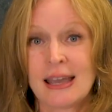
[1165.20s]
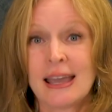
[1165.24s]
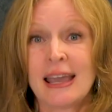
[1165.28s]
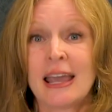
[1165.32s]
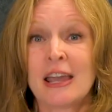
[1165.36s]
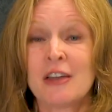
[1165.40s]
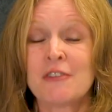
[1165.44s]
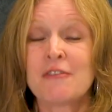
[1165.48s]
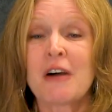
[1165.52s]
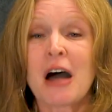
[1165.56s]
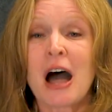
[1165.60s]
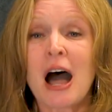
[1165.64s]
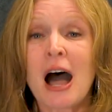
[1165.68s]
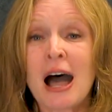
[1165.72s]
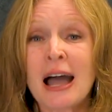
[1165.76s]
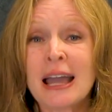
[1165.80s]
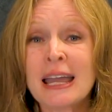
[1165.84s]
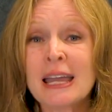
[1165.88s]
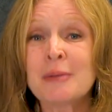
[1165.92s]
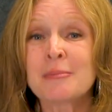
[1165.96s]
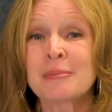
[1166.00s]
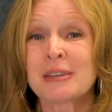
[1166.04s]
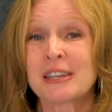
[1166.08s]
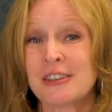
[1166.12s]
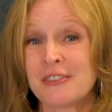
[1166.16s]
If I
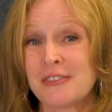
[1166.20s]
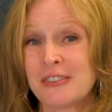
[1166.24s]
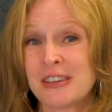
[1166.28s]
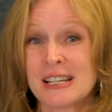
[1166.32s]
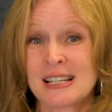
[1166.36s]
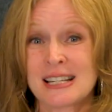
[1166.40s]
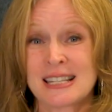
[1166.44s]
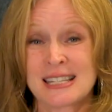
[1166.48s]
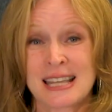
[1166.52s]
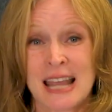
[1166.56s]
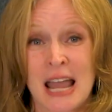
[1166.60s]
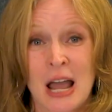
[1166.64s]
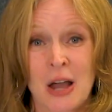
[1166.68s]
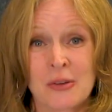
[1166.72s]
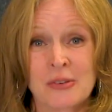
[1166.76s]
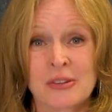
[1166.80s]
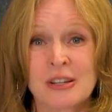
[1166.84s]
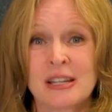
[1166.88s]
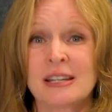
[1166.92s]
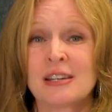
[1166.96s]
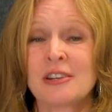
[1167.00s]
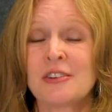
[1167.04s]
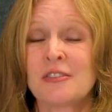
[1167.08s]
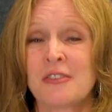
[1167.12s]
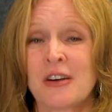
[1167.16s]
am giving sound
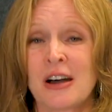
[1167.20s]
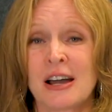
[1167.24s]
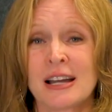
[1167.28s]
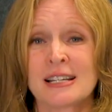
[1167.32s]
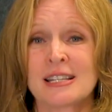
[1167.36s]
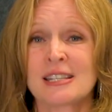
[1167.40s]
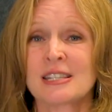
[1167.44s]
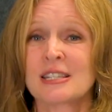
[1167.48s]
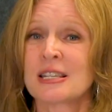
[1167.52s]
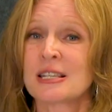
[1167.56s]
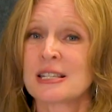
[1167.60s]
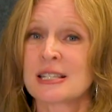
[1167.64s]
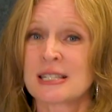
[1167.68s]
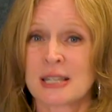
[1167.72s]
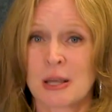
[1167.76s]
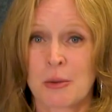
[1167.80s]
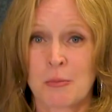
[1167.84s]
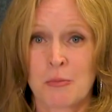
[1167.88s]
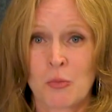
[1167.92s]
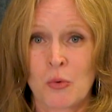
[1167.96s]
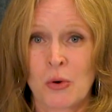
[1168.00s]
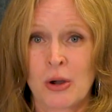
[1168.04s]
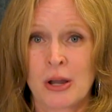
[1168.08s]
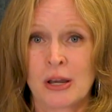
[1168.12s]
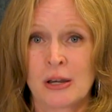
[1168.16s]
advice to
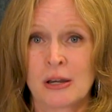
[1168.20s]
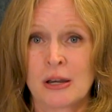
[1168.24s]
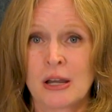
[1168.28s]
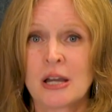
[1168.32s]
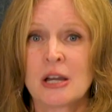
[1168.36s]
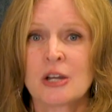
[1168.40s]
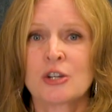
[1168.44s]
someone